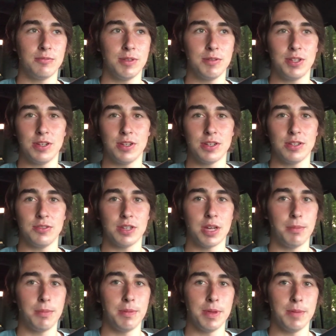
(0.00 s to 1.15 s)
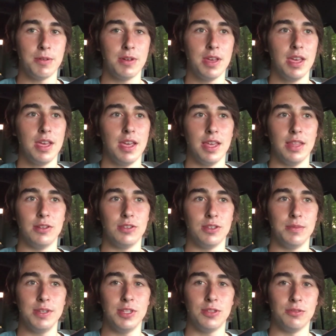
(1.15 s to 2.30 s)
We were talking to a couple people, and there's
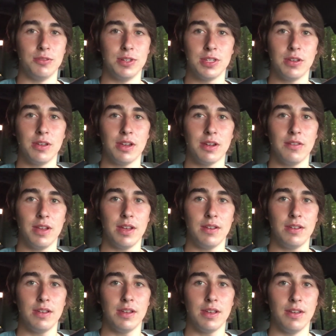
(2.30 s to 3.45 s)
so many stories going around